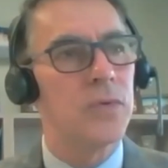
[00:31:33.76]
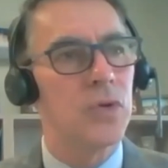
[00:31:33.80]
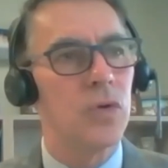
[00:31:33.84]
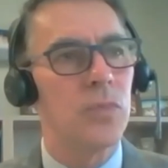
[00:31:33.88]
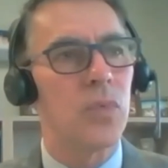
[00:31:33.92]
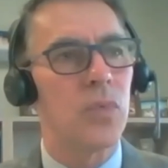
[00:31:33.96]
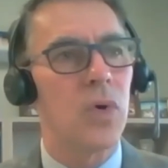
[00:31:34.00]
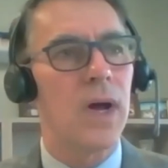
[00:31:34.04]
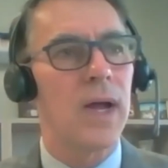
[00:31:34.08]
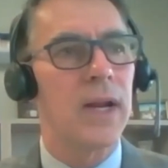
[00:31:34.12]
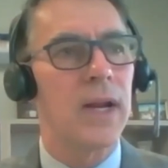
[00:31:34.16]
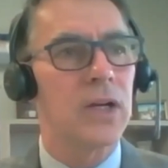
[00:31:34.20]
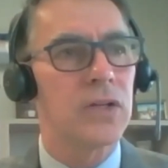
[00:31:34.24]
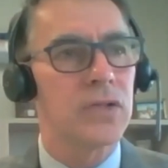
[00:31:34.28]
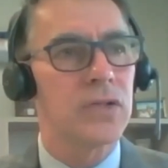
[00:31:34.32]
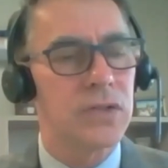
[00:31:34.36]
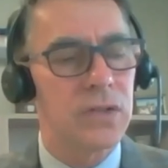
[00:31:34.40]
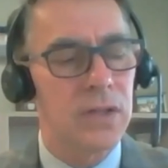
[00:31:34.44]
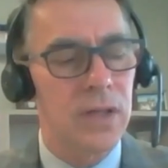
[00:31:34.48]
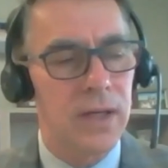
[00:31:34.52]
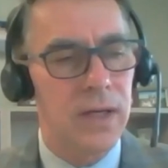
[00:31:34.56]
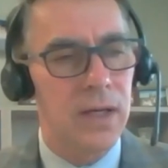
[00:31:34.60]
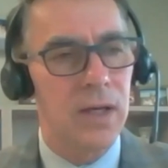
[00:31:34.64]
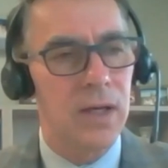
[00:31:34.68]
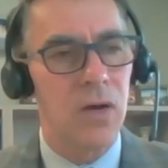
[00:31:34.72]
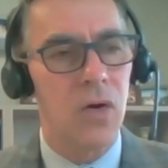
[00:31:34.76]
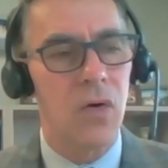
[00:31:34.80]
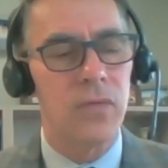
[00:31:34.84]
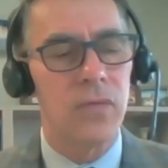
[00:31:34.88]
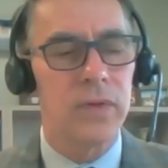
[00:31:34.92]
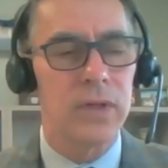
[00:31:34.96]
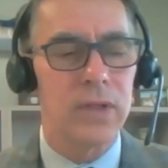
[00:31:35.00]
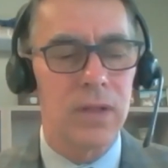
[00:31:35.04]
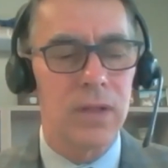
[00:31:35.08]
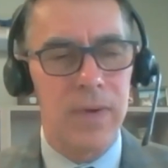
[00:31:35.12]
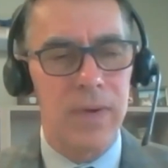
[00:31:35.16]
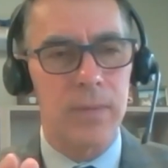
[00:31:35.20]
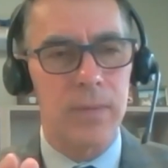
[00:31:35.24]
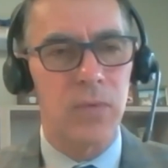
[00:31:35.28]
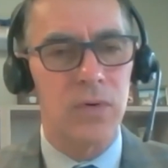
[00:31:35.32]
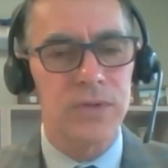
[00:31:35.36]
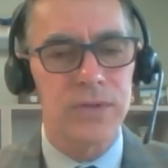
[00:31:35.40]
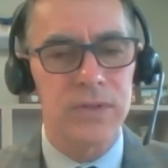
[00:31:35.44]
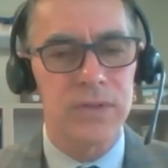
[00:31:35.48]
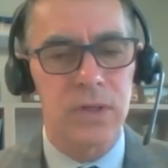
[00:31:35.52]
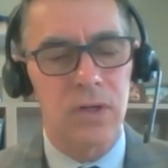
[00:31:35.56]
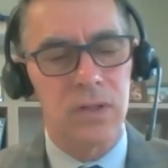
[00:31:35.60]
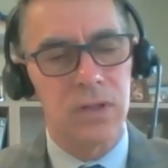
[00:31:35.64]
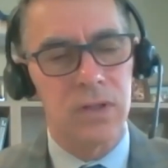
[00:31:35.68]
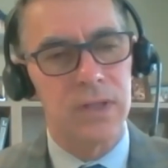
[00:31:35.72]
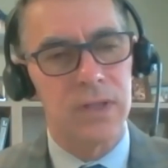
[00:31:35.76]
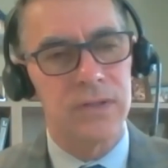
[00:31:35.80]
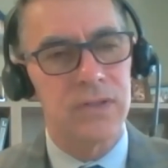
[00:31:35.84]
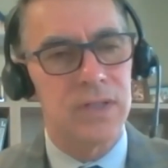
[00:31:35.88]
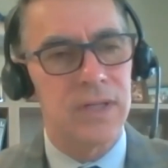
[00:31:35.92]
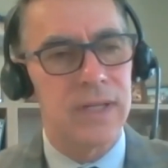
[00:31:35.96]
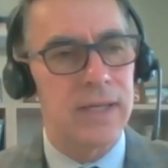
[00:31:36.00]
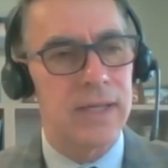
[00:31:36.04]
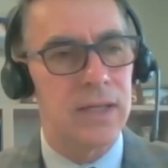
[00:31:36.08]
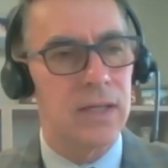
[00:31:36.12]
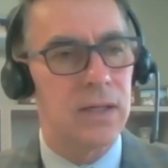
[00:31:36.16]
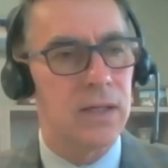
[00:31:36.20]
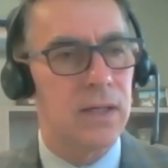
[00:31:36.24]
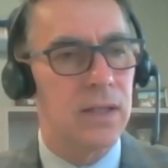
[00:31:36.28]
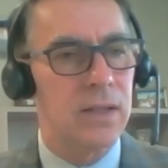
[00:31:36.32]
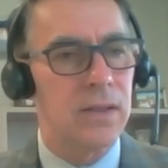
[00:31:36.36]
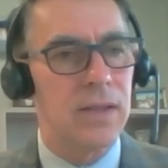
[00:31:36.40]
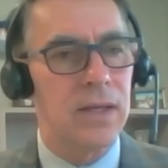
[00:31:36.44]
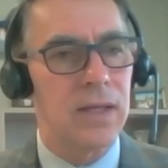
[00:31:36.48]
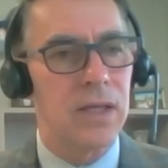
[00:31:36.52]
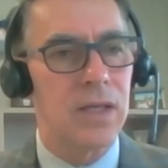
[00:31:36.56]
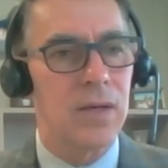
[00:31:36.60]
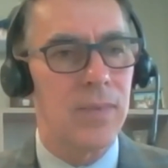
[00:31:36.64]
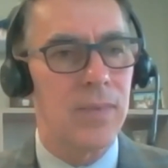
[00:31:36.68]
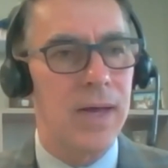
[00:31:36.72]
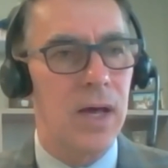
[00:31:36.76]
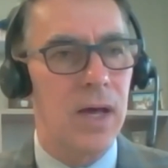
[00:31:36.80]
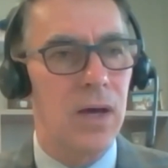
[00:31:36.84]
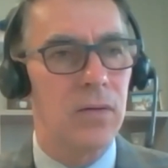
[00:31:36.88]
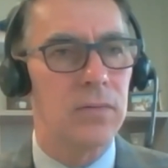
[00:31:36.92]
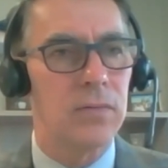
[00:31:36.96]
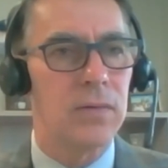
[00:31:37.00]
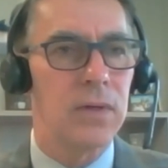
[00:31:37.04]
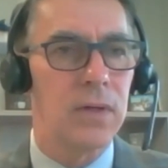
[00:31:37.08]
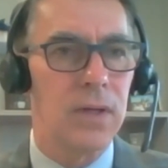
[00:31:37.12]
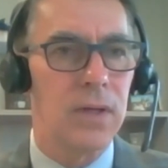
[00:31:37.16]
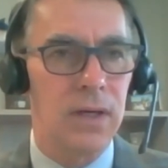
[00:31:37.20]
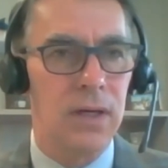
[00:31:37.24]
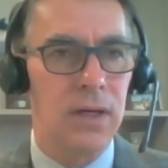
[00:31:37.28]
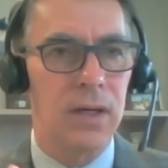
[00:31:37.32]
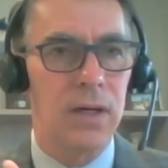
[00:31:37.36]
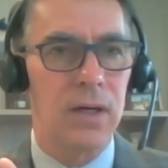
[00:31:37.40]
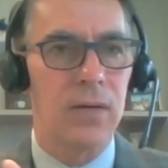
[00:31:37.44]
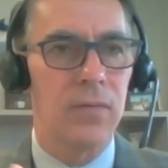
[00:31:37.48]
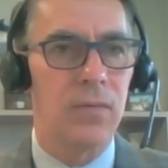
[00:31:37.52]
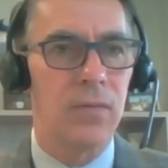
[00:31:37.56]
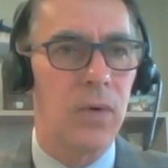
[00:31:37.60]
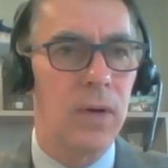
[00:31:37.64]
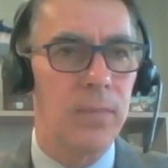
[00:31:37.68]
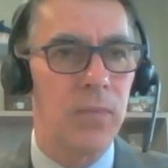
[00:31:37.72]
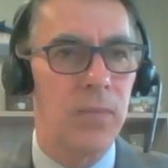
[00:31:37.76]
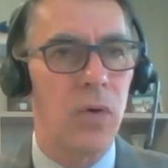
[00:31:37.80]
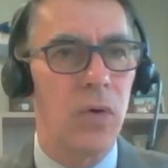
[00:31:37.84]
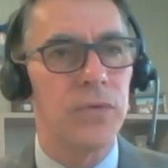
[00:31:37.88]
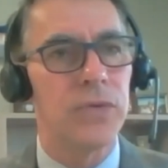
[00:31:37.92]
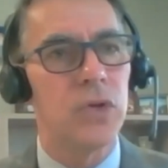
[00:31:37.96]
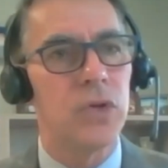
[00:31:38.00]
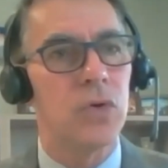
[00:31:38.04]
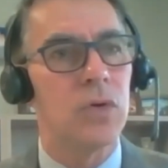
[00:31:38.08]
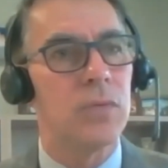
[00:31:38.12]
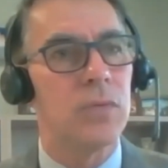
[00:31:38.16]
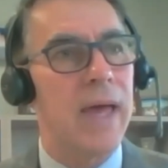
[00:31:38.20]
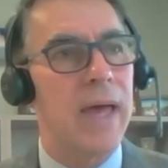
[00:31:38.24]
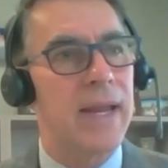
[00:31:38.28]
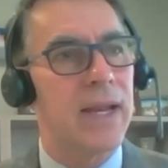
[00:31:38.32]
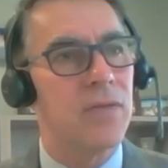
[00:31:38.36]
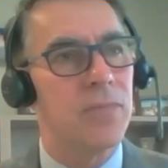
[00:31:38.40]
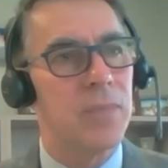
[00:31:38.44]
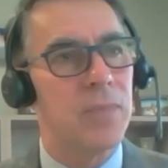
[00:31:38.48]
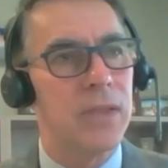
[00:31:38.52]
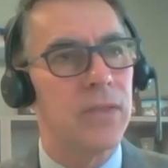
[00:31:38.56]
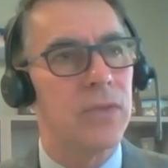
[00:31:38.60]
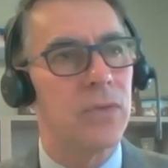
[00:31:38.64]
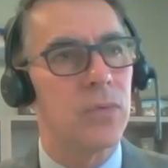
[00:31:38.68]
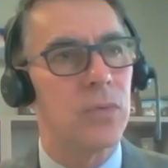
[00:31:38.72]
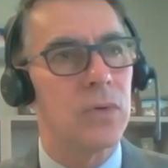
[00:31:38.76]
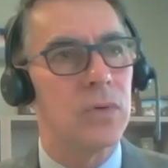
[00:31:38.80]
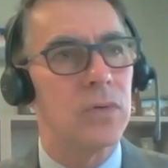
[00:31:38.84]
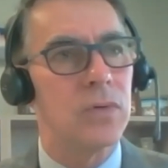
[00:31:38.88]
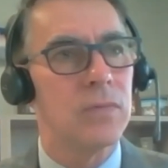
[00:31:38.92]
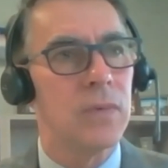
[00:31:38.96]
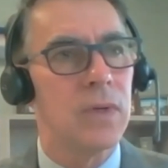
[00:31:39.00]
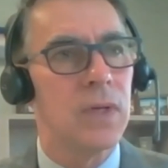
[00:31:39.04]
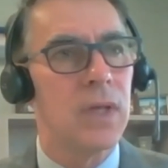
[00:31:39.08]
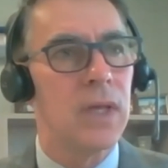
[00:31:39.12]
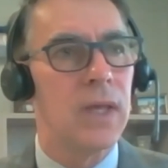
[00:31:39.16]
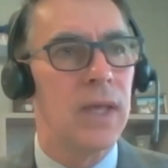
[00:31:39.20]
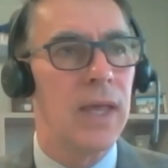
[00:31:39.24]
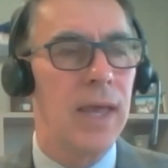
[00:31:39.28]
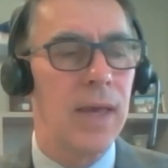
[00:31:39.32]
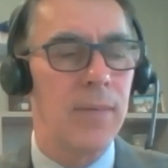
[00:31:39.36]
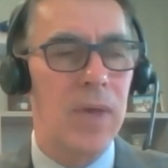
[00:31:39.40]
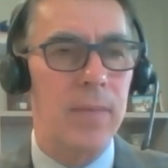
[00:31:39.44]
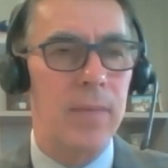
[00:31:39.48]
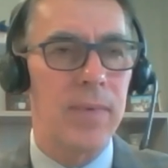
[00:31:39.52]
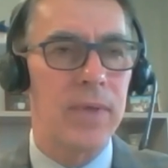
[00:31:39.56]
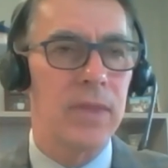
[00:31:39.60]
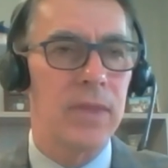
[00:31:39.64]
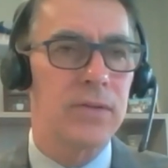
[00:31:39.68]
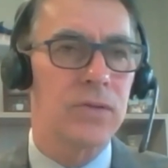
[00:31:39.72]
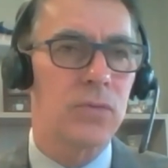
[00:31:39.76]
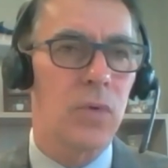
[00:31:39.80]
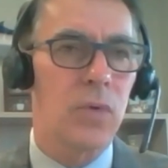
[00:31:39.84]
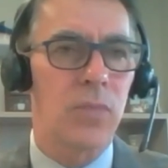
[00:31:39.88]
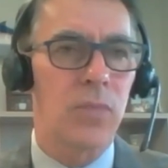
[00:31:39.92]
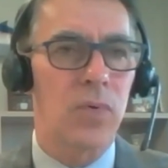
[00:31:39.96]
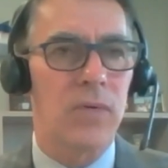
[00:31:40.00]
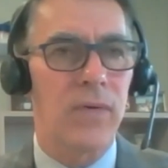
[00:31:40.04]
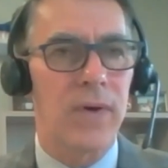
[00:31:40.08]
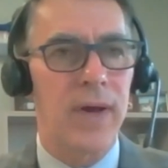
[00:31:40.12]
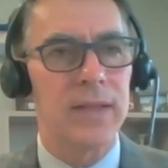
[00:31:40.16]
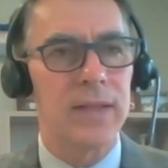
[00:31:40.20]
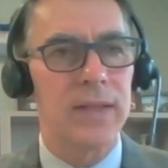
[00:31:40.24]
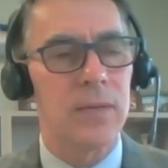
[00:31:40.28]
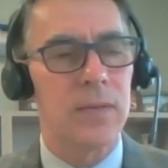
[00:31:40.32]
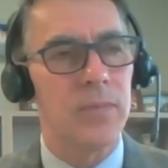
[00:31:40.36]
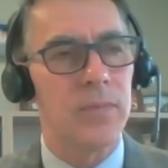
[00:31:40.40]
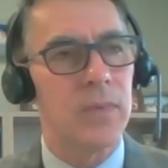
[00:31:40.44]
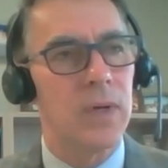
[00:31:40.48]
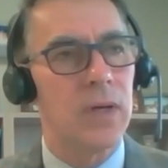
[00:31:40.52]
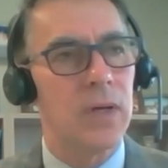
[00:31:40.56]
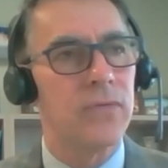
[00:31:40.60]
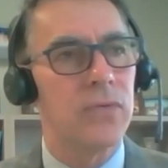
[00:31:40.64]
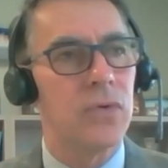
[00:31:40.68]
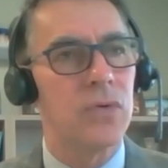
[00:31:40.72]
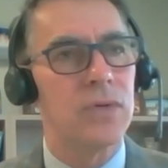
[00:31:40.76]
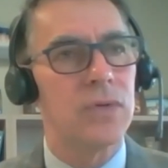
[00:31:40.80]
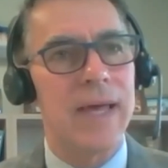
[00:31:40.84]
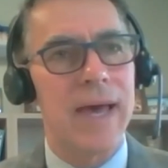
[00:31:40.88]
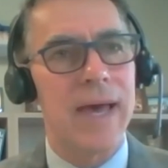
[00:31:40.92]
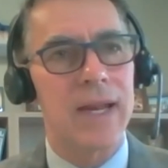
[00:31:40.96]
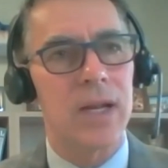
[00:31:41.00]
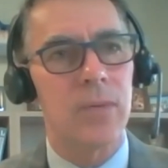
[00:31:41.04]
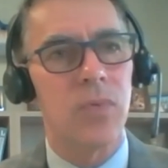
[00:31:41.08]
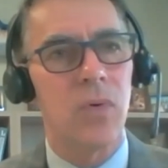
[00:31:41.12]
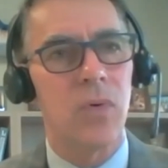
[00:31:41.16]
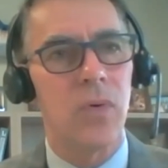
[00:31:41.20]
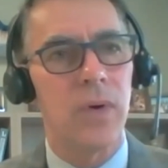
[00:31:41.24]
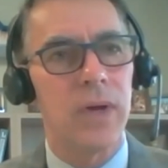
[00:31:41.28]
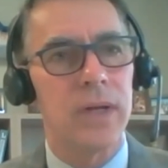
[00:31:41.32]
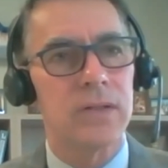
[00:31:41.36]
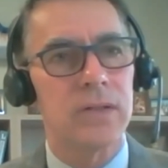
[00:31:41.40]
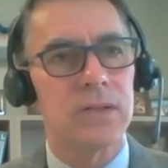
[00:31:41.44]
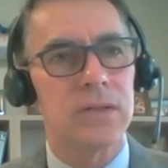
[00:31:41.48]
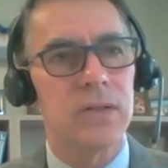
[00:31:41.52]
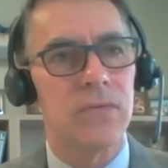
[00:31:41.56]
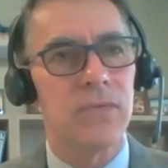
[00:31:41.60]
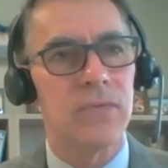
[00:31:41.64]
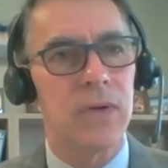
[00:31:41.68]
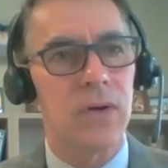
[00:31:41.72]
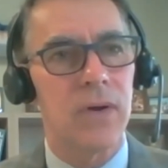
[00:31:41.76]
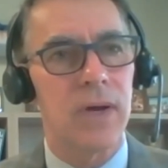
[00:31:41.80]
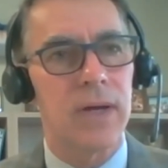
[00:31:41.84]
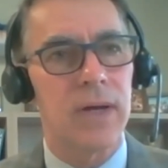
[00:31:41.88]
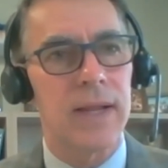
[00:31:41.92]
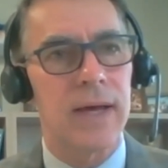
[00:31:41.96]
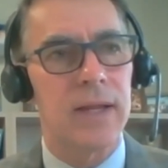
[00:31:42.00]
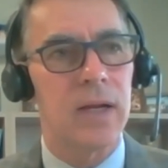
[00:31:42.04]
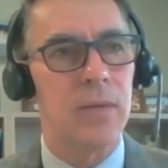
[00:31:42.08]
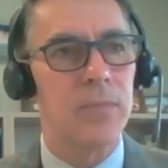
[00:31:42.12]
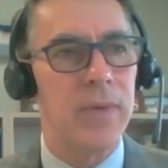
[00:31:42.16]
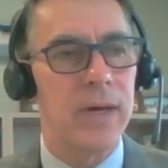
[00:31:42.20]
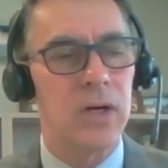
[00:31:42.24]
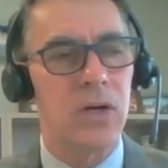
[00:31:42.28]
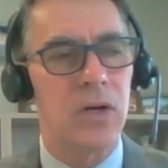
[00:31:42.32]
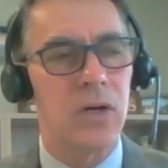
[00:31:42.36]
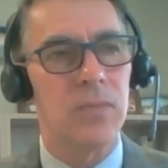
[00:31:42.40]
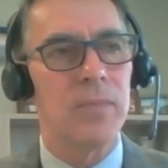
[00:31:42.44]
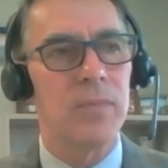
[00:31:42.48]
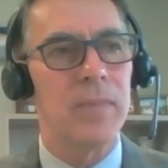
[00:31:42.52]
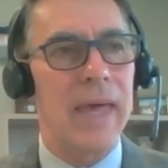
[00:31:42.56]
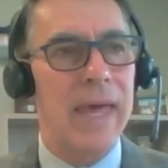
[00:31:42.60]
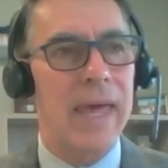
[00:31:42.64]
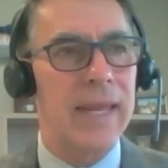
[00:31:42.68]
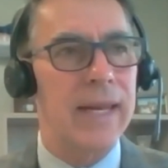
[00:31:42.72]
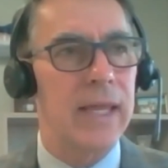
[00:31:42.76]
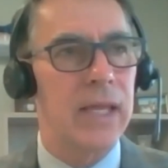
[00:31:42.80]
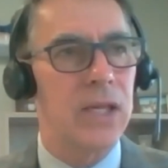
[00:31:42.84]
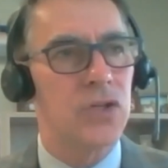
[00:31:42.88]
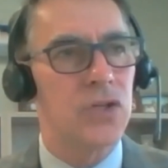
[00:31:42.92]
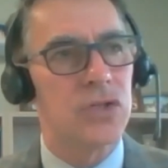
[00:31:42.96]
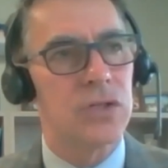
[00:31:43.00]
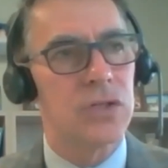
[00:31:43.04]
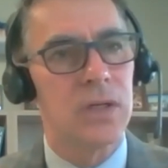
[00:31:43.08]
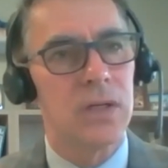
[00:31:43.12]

new products, hopefully the members that are listening can think about what both you and Matt have been through. And maybe this will provide them a few data points to figure out how to better manage